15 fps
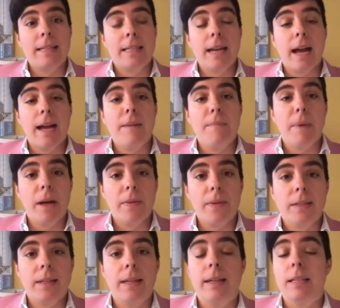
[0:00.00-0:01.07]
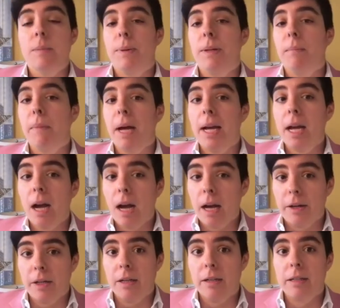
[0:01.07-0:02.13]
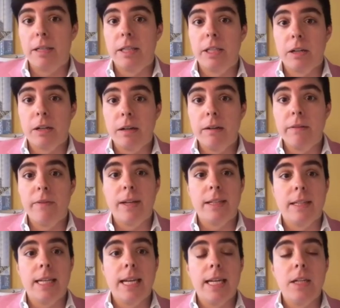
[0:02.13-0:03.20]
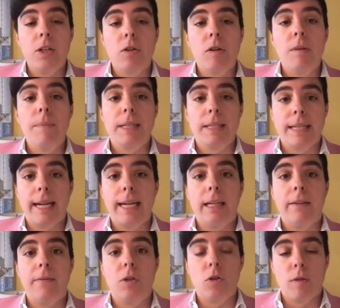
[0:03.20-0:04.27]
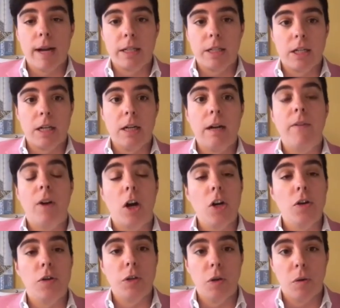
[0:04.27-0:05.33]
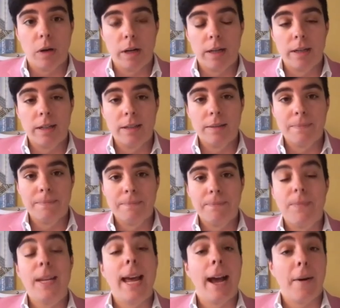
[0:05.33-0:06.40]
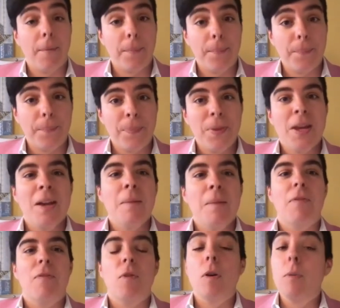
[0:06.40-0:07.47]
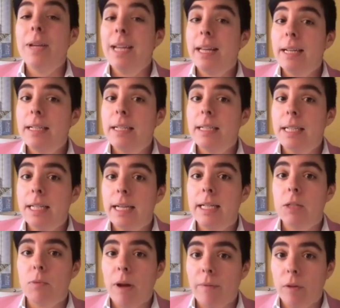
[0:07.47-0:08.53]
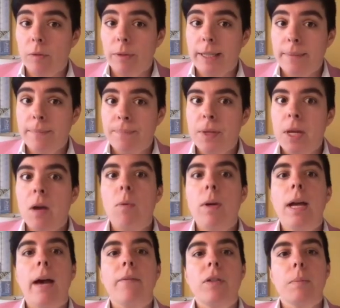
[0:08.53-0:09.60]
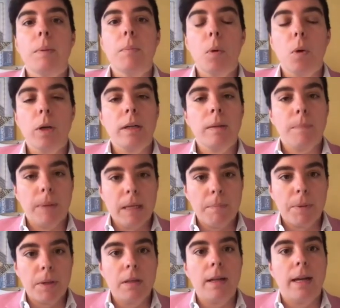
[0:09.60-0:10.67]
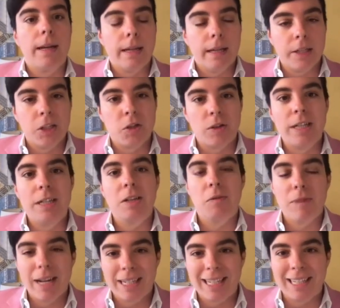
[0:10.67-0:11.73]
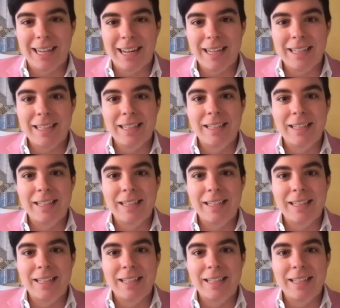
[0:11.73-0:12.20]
9 months, it has been my honor to serve as the interim executive director of Art New York. Now, before we get into tonight's revelry, we have some important people and history to recognize.